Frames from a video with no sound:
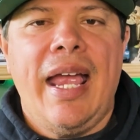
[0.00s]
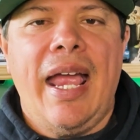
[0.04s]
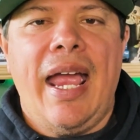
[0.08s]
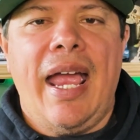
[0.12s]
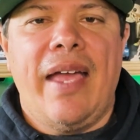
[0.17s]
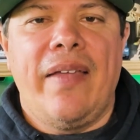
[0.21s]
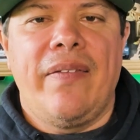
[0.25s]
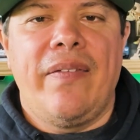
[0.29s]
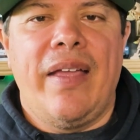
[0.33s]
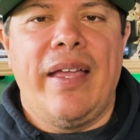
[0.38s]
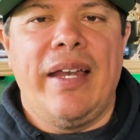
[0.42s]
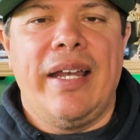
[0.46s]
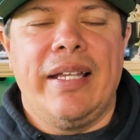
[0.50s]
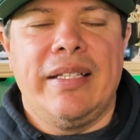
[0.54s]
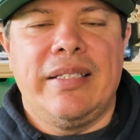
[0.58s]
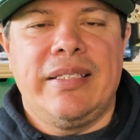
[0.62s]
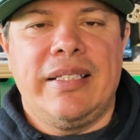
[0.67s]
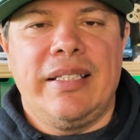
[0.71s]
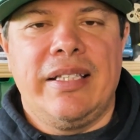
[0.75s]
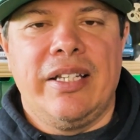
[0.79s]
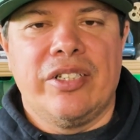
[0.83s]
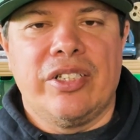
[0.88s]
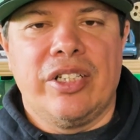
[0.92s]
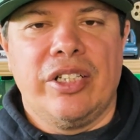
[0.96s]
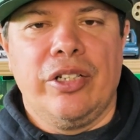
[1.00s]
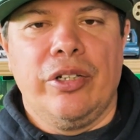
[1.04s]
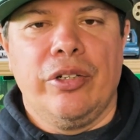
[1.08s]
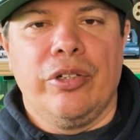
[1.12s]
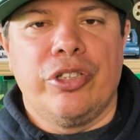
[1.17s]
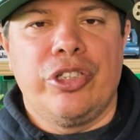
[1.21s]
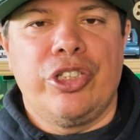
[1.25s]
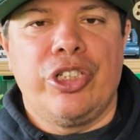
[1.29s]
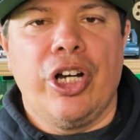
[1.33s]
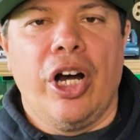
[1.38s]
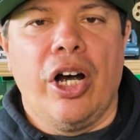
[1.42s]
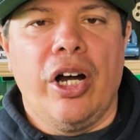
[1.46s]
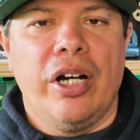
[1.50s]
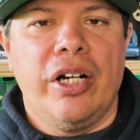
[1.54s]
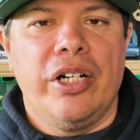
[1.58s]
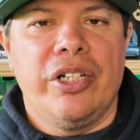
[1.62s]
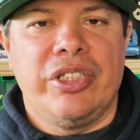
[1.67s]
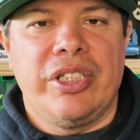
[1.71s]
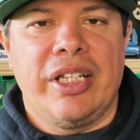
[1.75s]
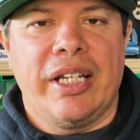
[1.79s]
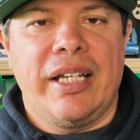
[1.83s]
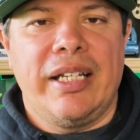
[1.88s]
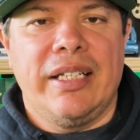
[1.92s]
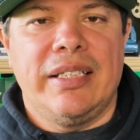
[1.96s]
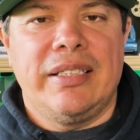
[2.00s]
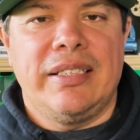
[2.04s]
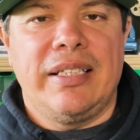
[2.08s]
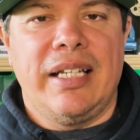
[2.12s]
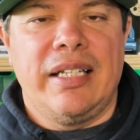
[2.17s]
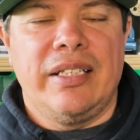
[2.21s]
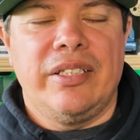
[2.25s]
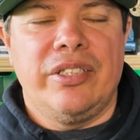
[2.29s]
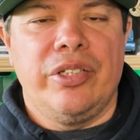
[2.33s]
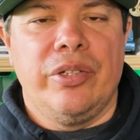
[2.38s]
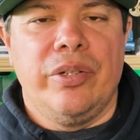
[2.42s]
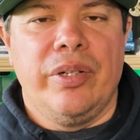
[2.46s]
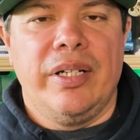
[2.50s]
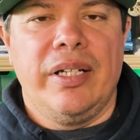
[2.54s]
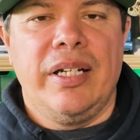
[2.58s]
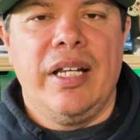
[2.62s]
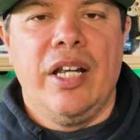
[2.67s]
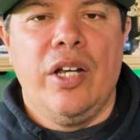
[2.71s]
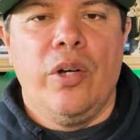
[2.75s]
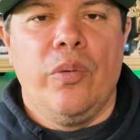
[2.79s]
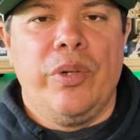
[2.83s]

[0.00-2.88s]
And then there's a little charge that gets sent to it,